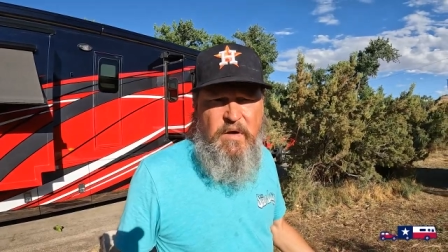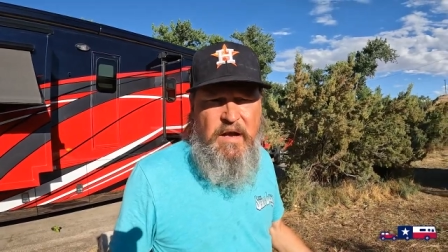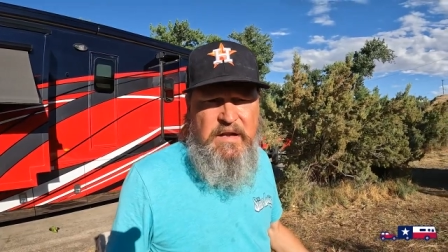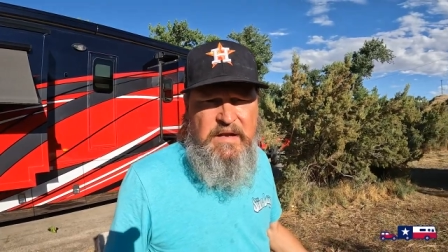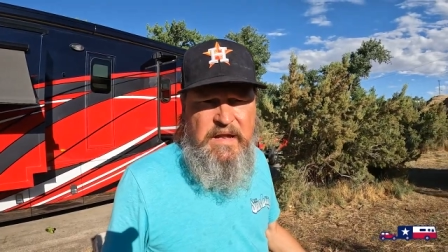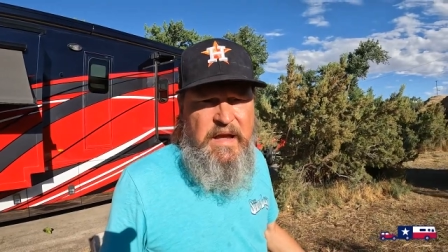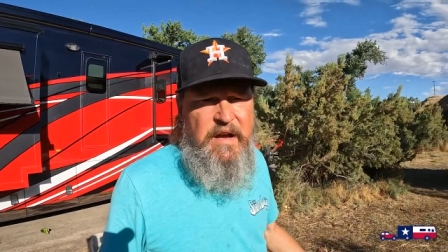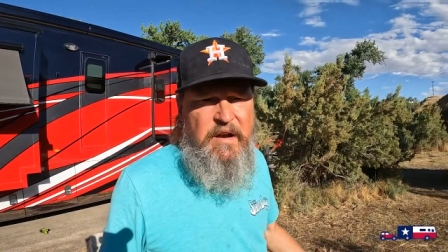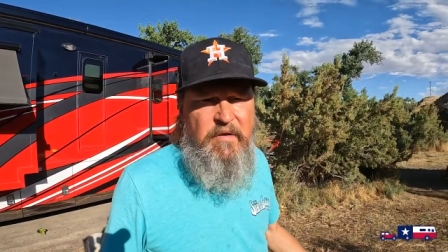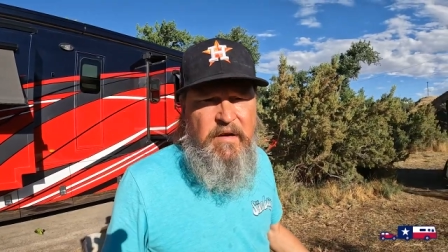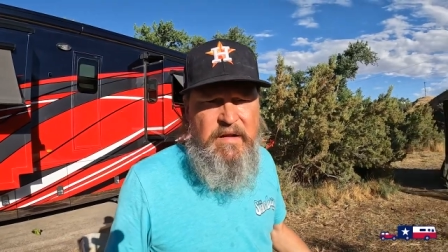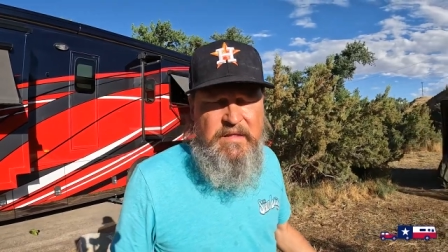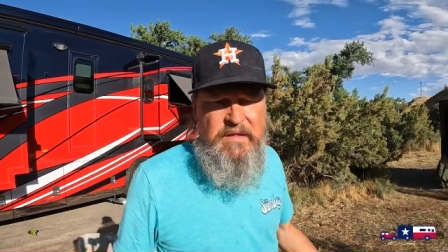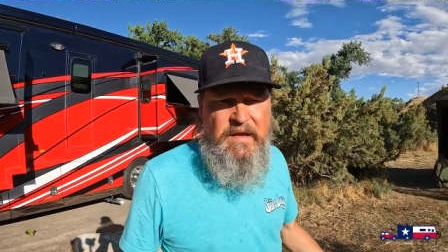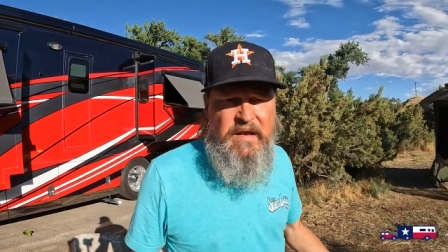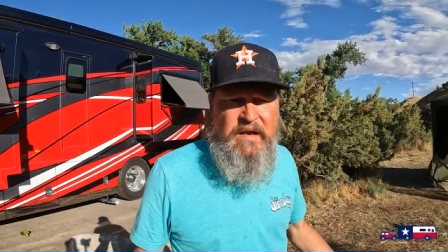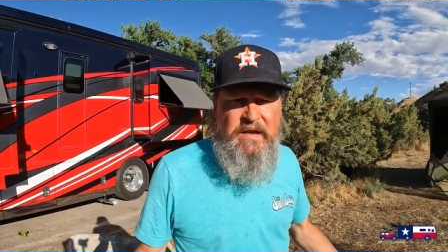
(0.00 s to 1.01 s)
right now, I
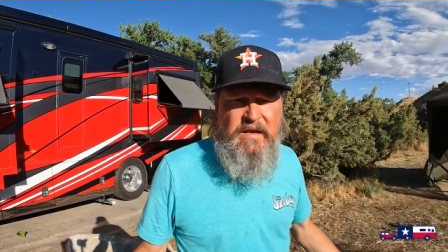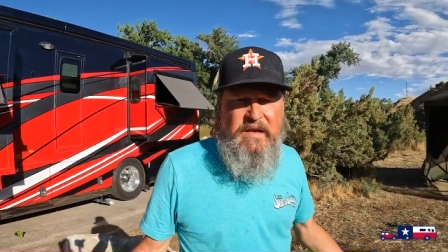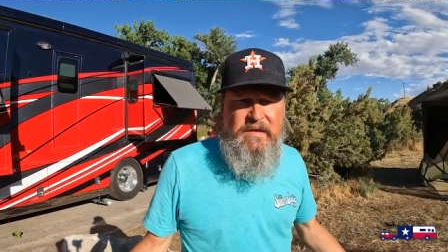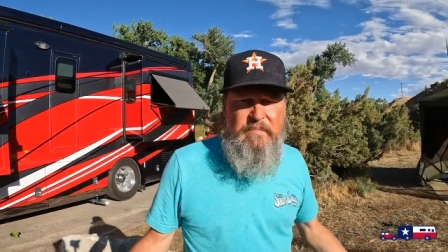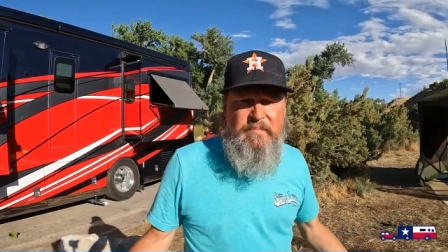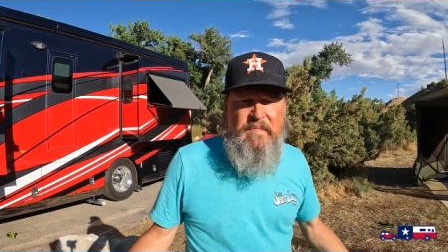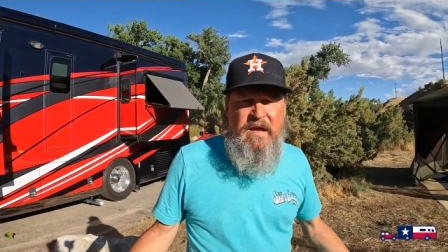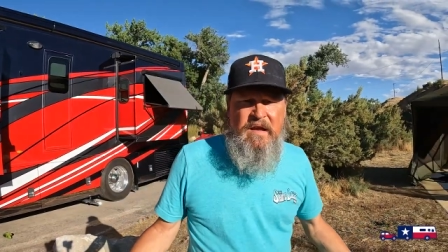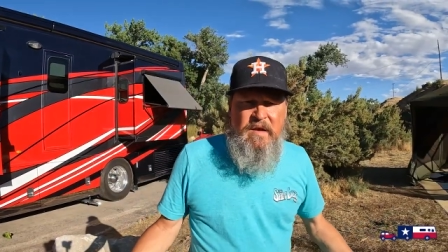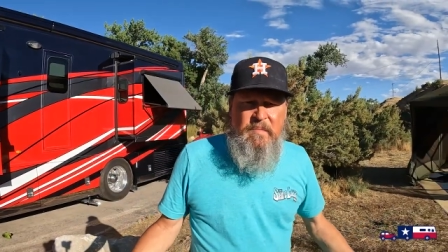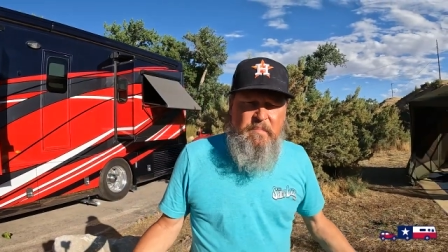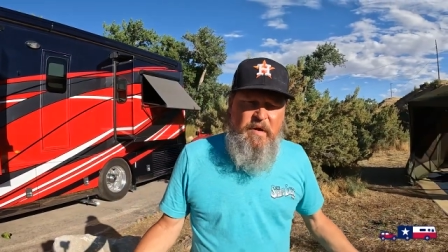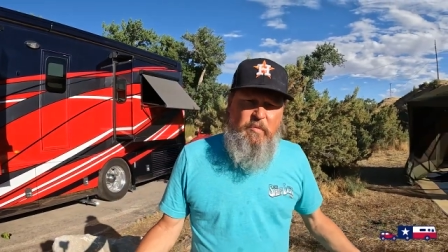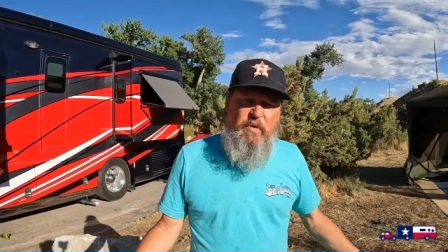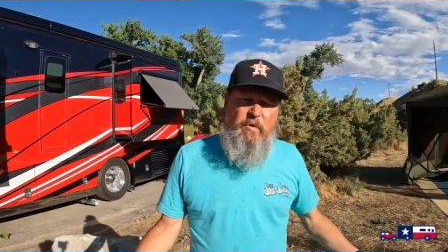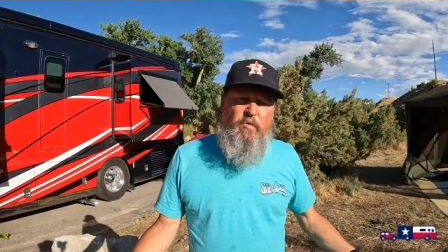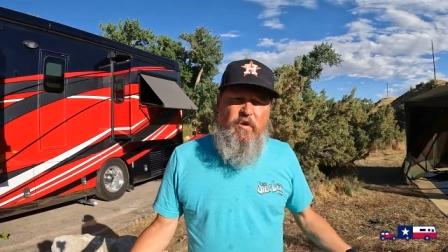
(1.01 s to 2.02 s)
think, and,
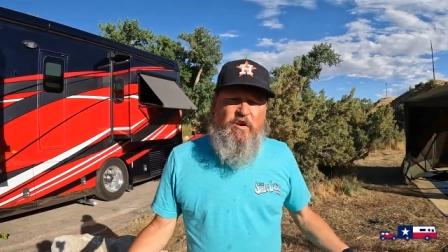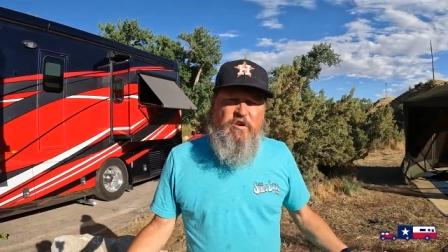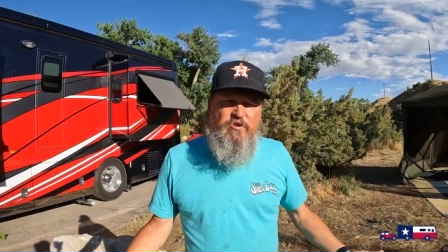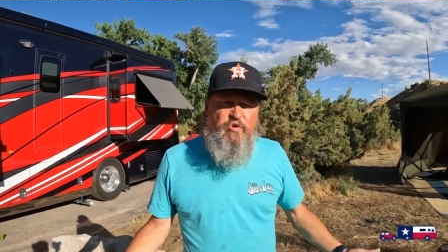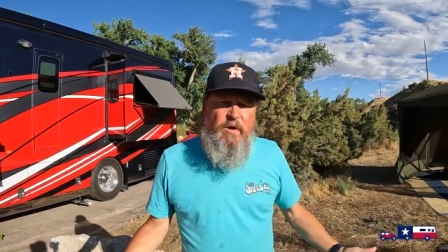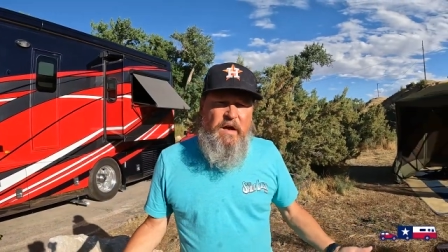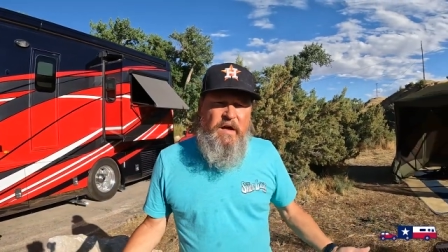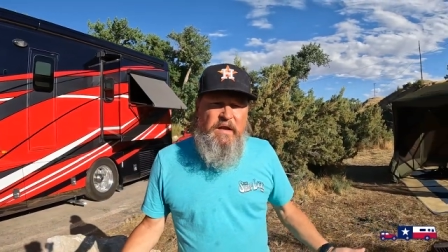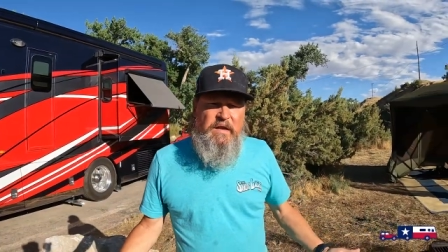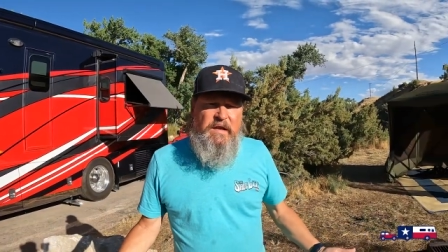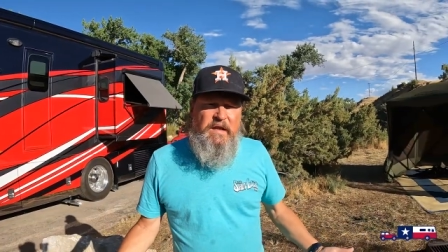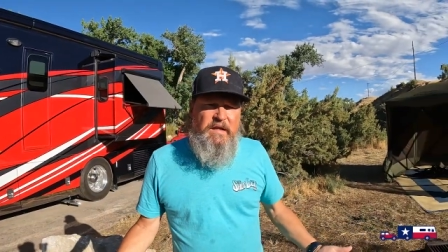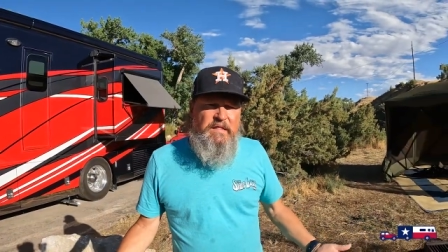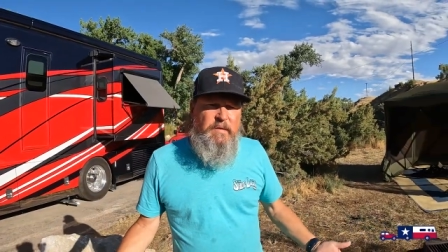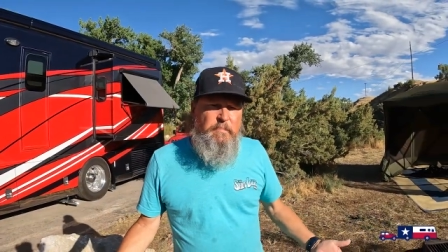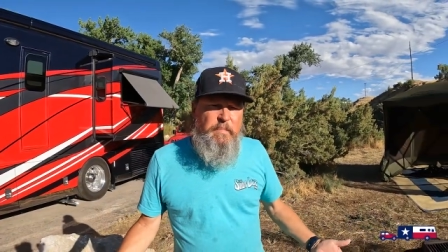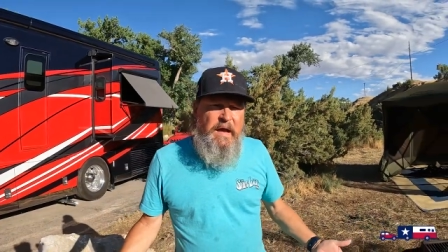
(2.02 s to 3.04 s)
but we want to try to get the